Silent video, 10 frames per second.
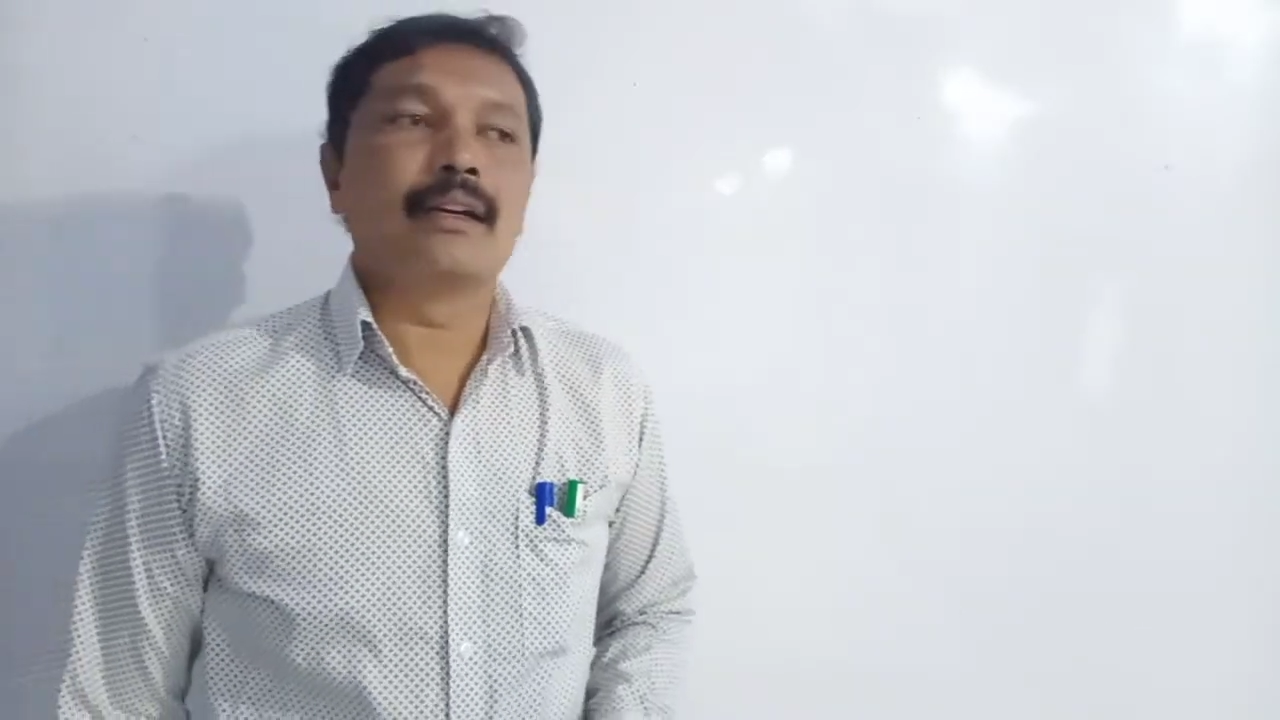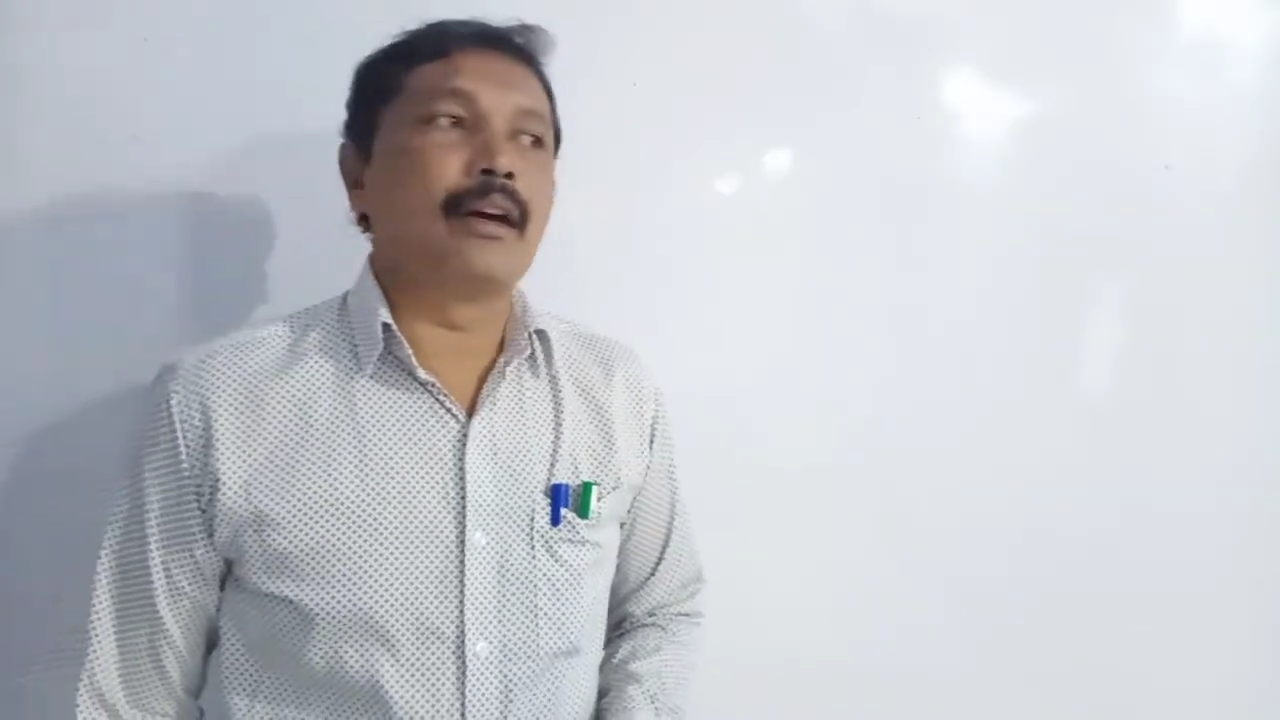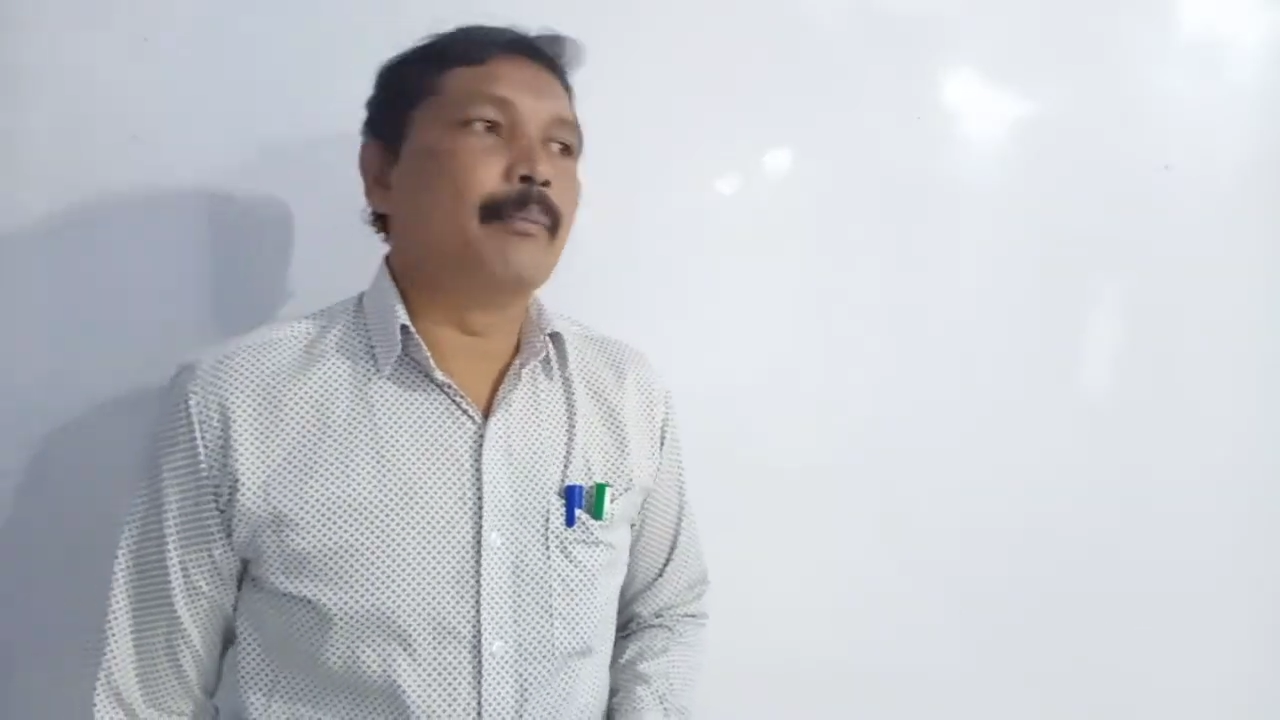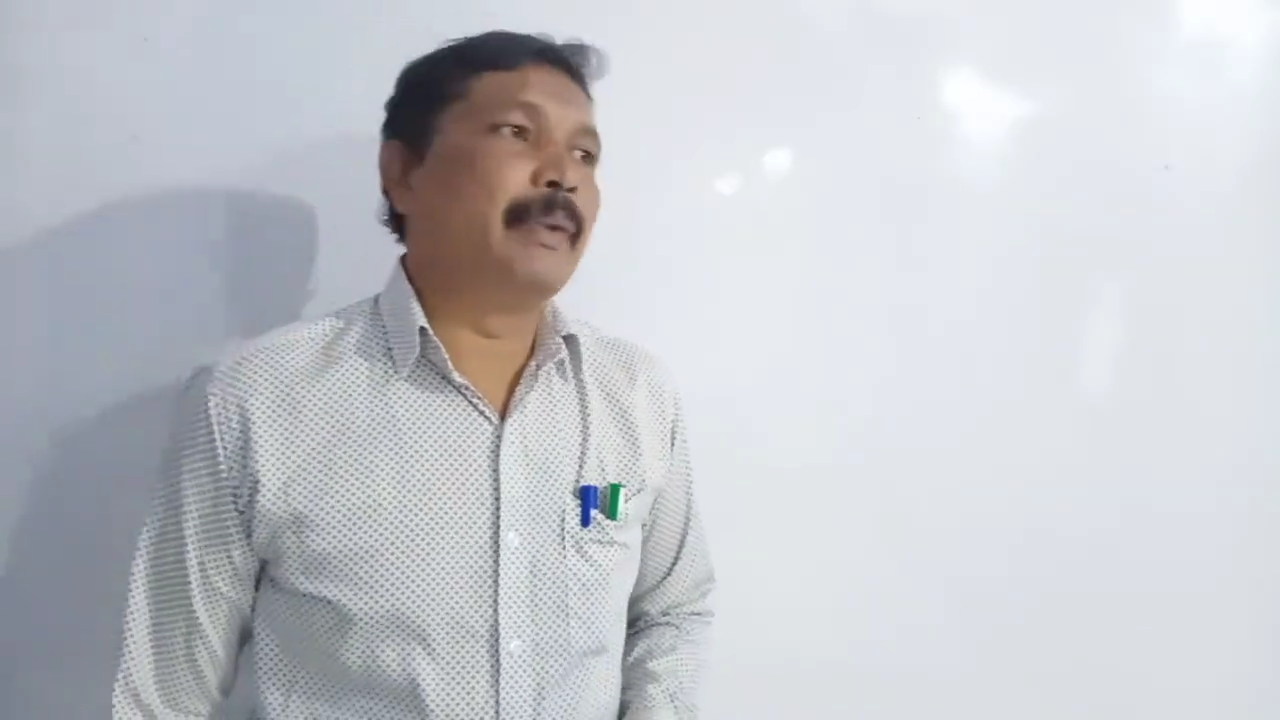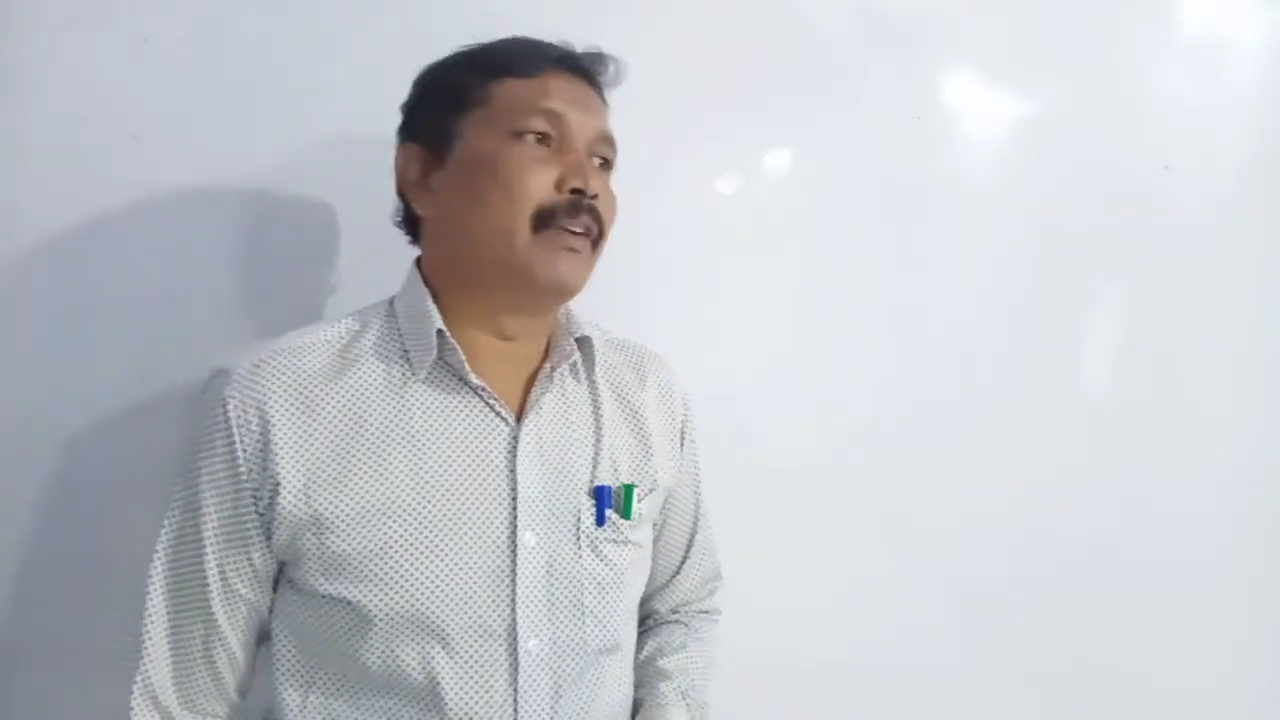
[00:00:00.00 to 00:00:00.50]

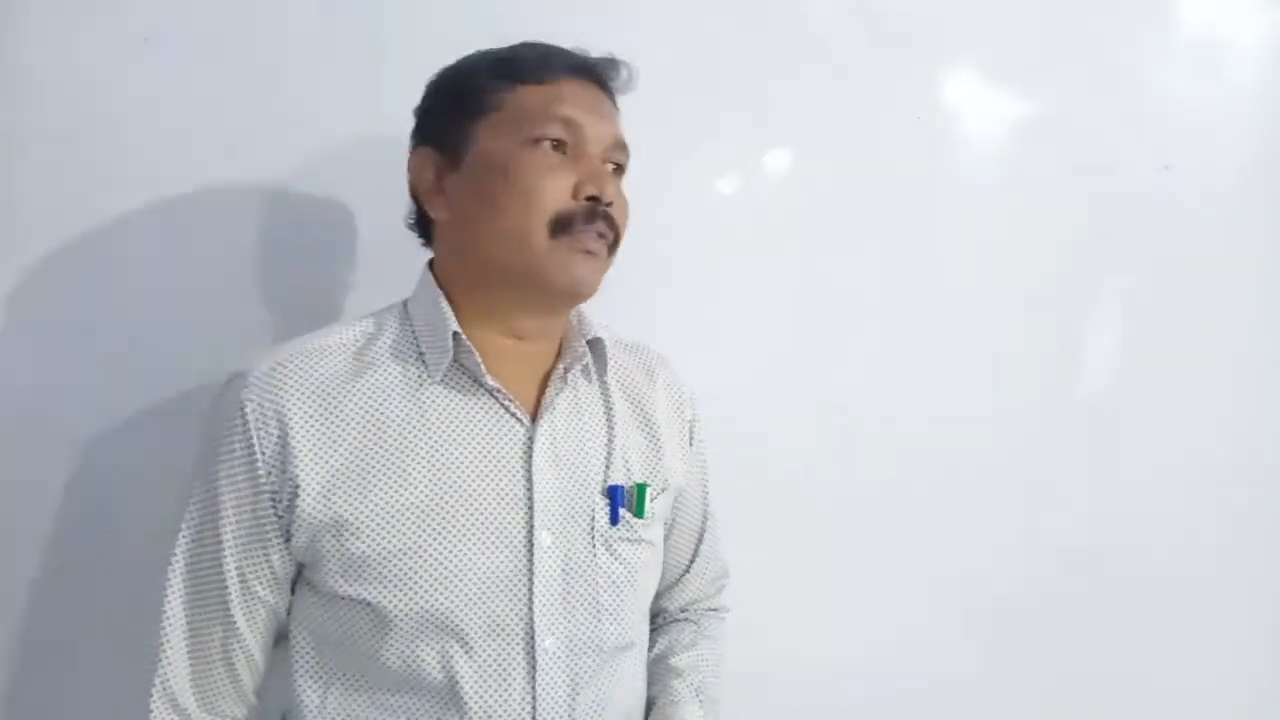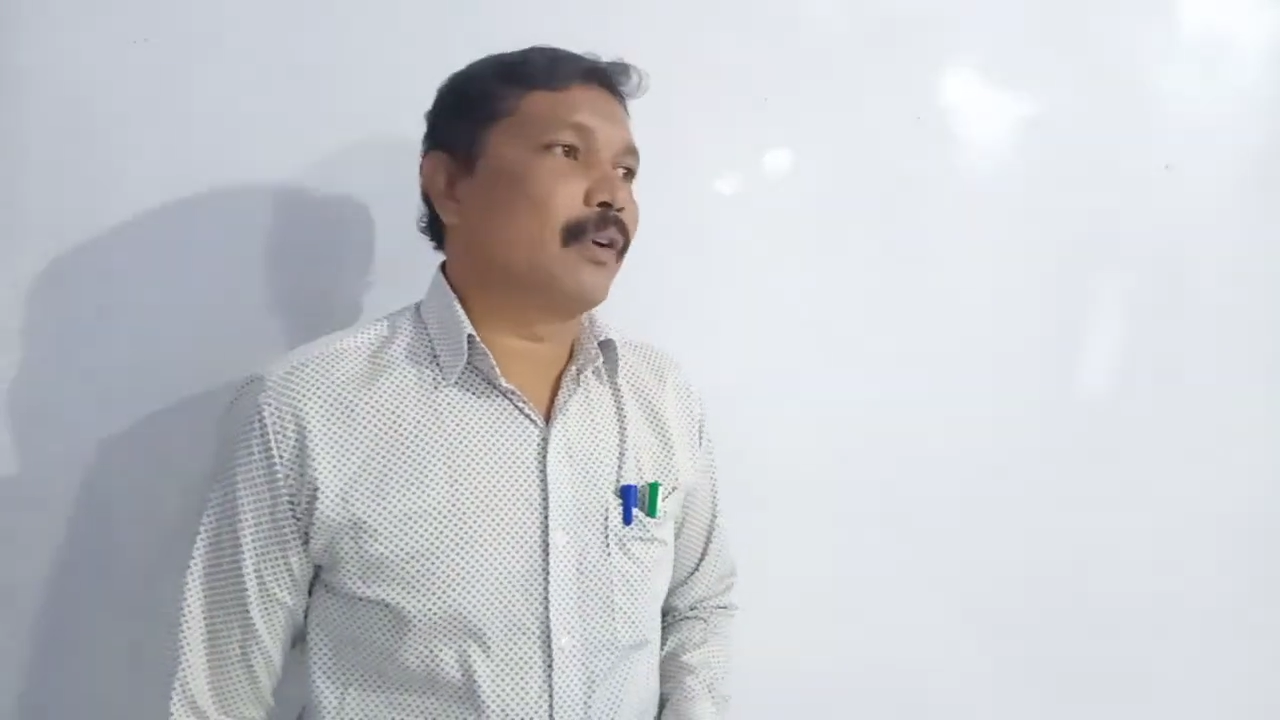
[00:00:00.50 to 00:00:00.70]
compete